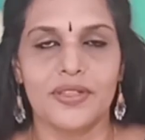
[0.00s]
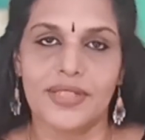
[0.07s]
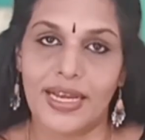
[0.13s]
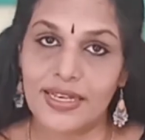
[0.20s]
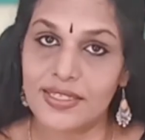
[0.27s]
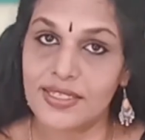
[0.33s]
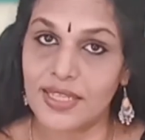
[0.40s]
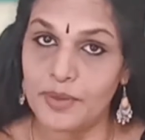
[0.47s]

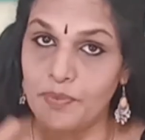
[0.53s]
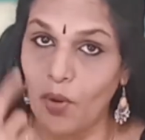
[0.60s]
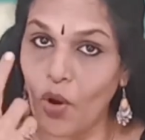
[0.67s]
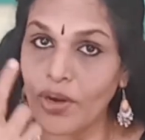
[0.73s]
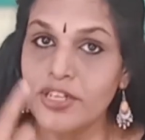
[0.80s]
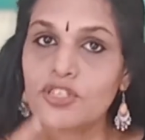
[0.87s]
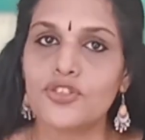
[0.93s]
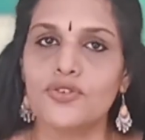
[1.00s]
That is, that
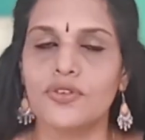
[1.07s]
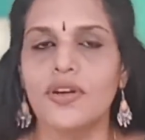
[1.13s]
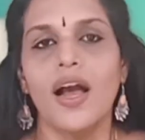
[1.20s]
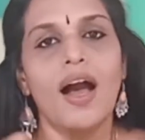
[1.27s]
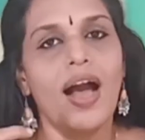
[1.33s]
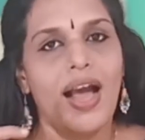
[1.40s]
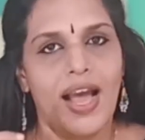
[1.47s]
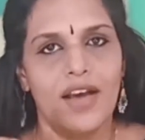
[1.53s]
point should
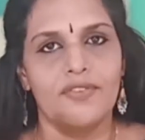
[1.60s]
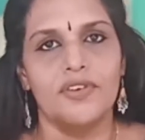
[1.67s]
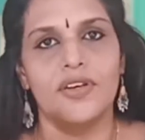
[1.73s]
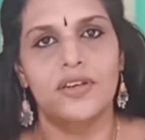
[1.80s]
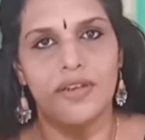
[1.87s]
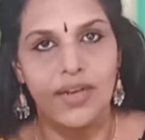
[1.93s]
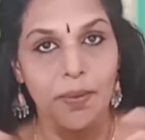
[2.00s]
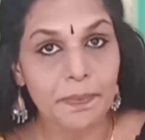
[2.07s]
have
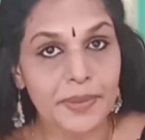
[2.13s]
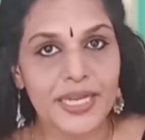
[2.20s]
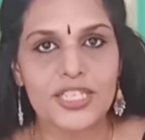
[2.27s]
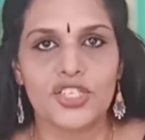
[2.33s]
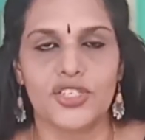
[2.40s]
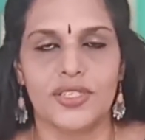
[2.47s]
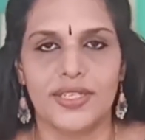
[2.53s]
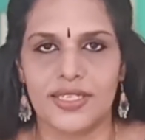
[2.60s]
a
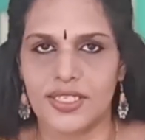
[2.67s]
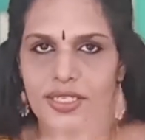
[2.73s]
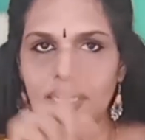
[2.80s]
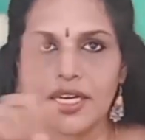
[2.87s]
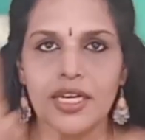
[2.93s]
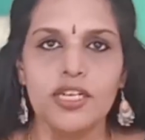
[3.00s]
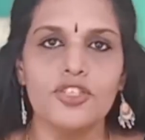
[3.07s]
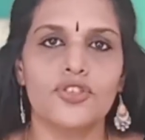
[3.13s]
completion. That
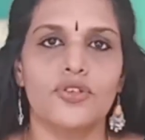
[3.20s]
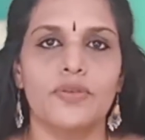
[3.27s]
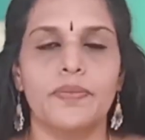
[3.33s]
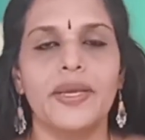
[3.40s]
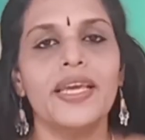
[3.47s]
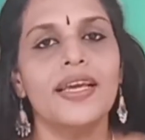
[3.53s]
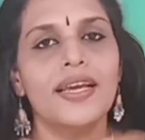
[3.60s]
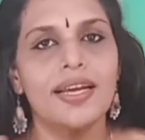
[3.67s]
circle should
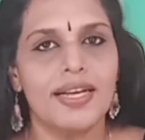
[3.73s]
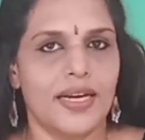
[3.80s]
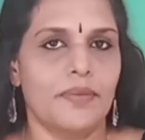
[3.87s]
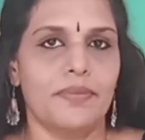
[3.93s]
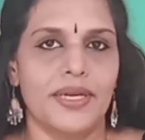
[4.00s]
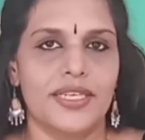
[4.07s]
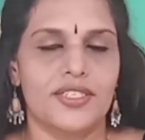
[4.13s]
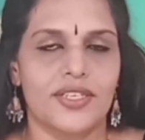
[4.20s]
be
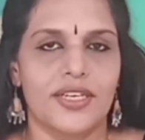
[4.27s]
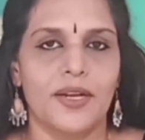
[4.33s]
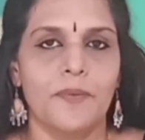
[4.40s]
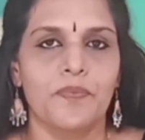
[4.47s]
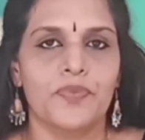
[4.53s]
completed.